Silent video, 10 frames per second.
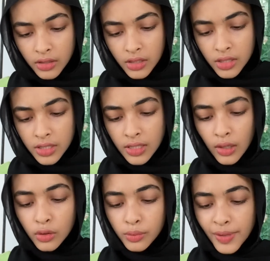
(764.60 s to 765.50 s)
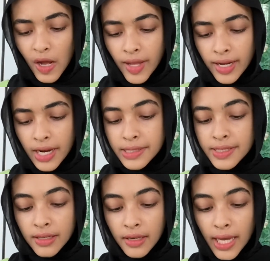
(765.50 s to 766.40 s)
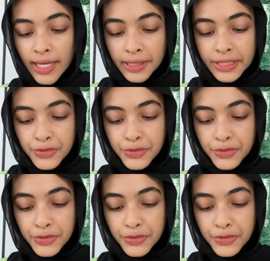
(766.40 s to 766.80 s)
Subtle Brow Enhancing Highlights